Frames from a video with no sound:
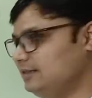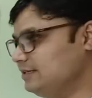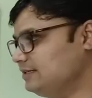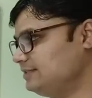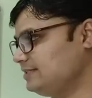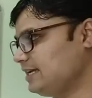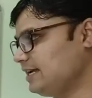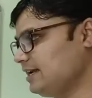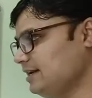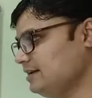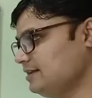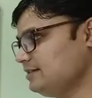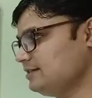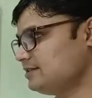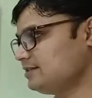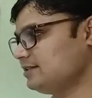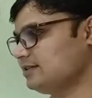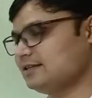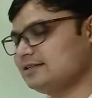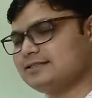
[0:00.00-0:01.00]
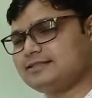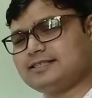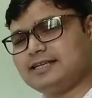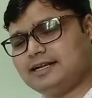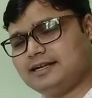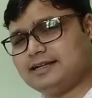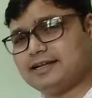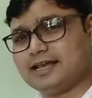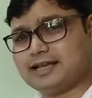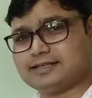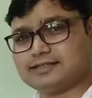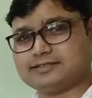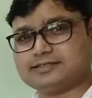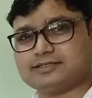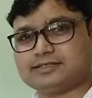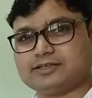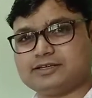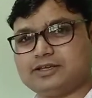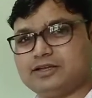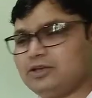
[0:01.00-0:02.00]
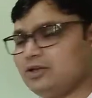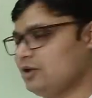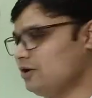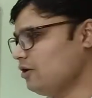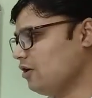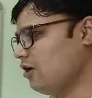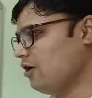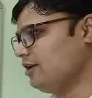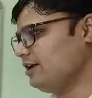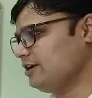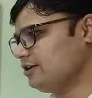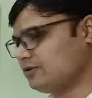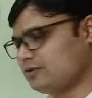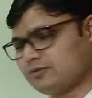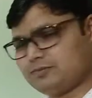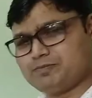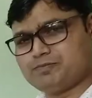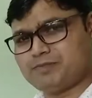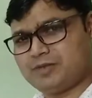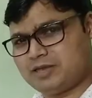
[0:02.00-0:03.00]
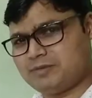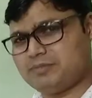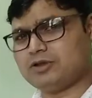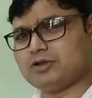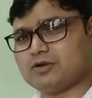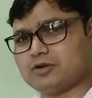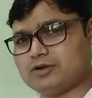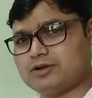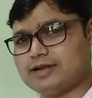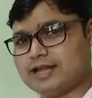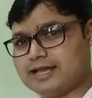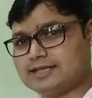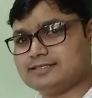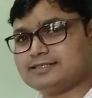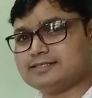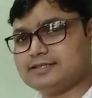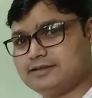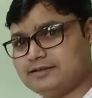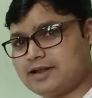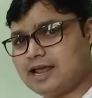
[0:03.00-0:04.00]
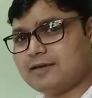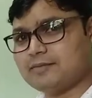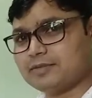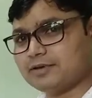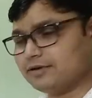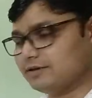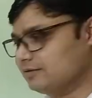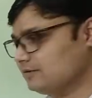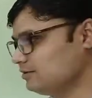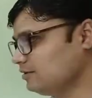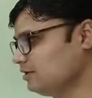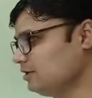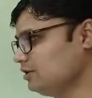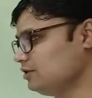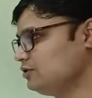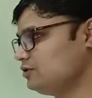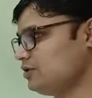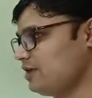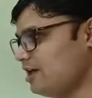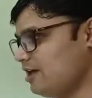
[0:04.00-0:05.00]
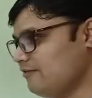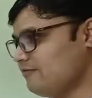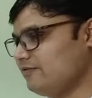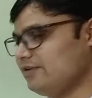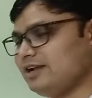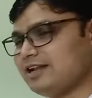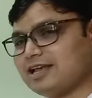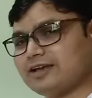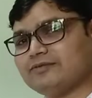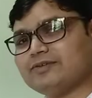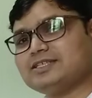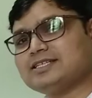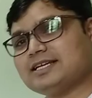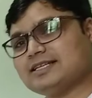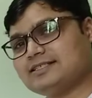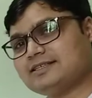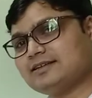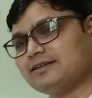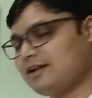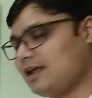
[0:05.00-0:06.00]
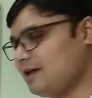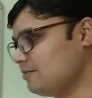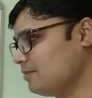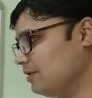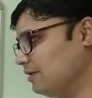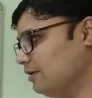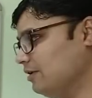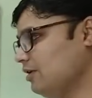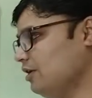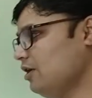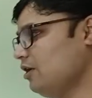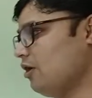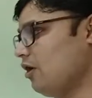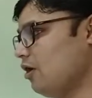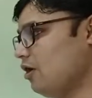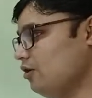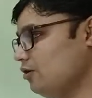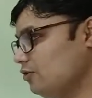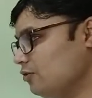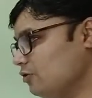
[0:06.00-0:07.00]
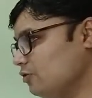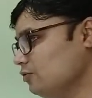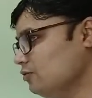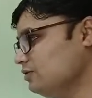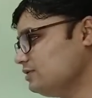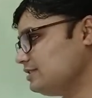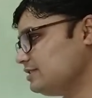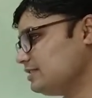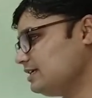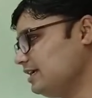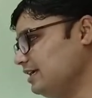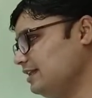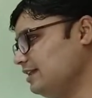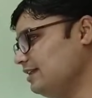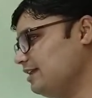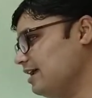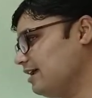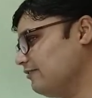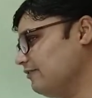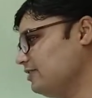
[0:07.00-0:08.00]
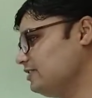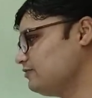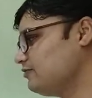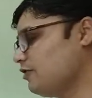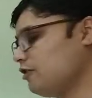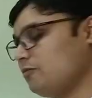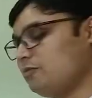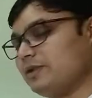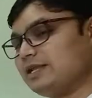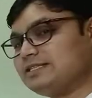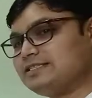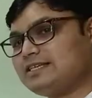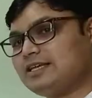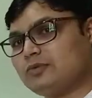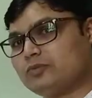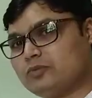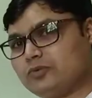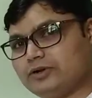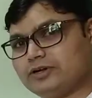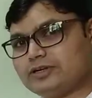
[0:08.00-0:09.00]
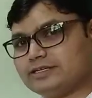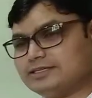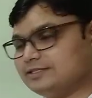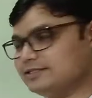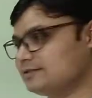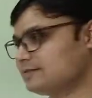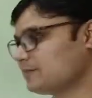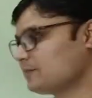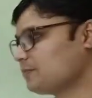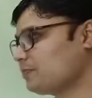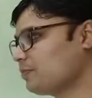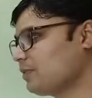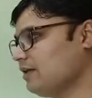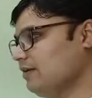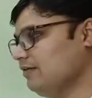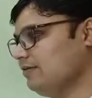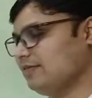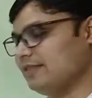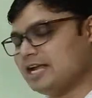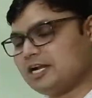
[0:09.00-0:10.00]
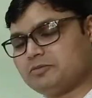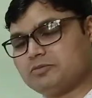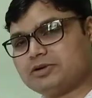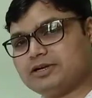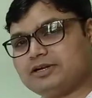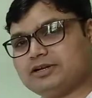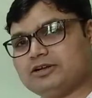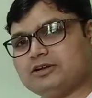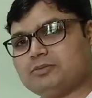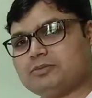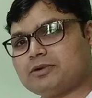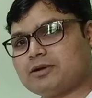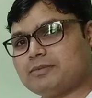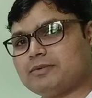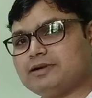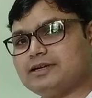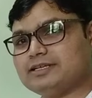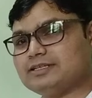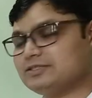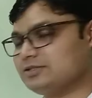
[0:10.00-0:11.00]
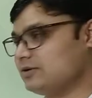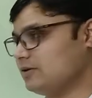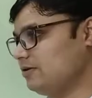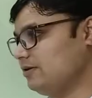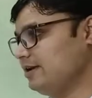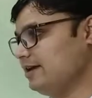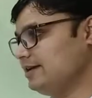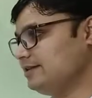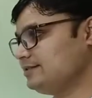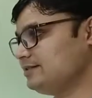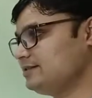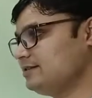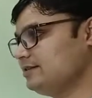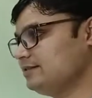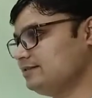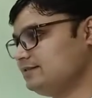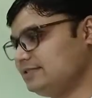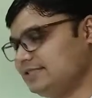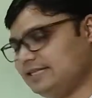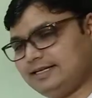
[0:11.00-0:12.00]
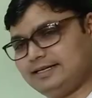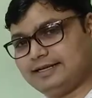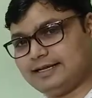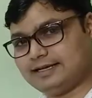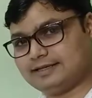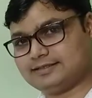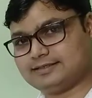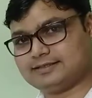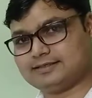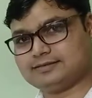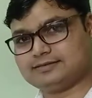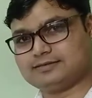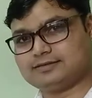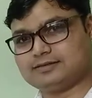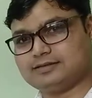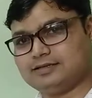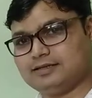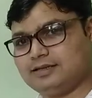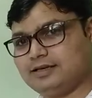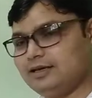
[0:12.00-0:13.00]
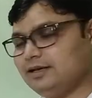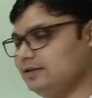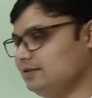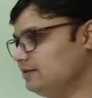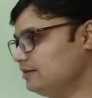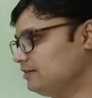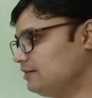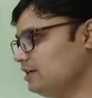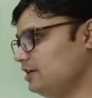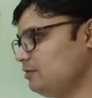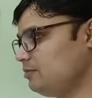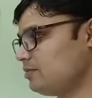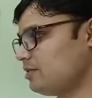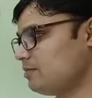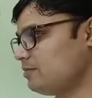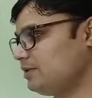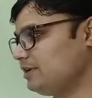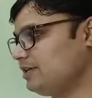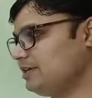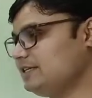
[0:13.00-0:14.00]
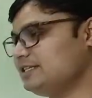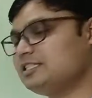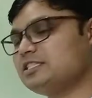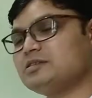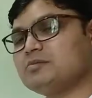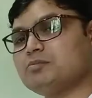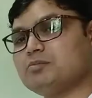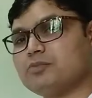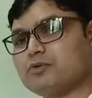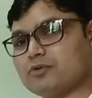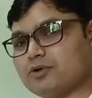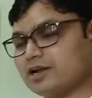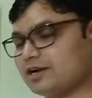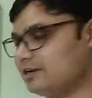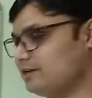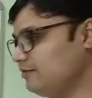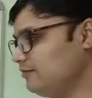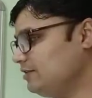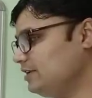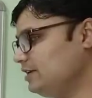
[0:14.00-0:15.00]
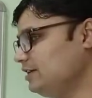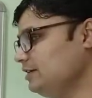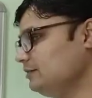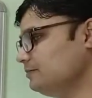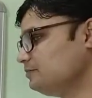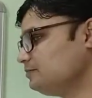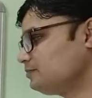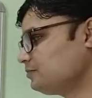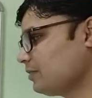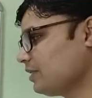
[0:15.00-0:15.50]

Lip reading: The second is syntax, or it may be called as grammar. So every language has a grammar or rules in a language for placing words. That particular property is called as syntax. The third property is productivity.